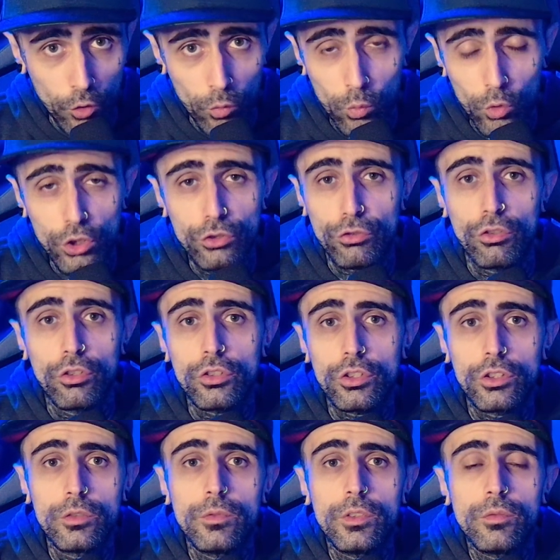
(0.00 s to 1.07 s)
the worst
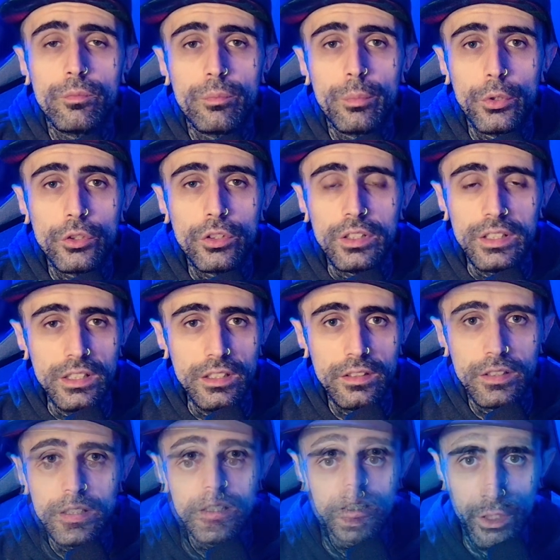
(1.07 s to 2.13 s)
looking bud neither.